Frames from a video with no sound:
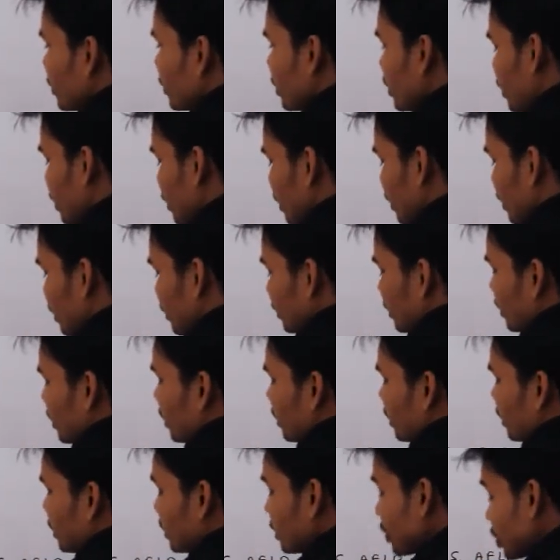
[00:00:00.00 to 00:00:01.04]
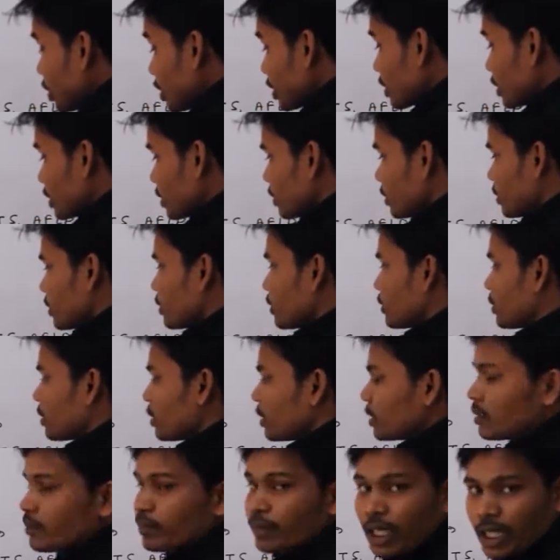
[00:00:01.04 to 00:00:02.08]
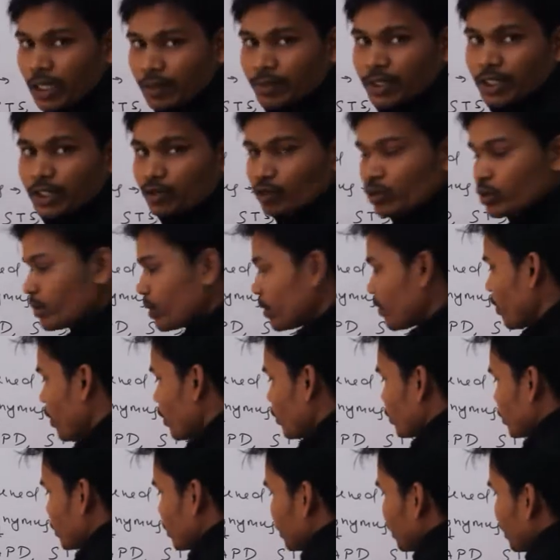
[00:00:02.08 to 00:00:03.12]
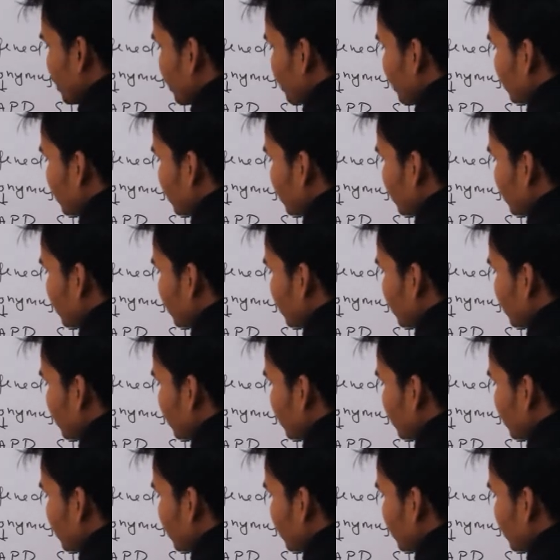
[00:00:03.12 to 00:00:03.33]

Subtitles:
be the results? 6 fragments would be found, that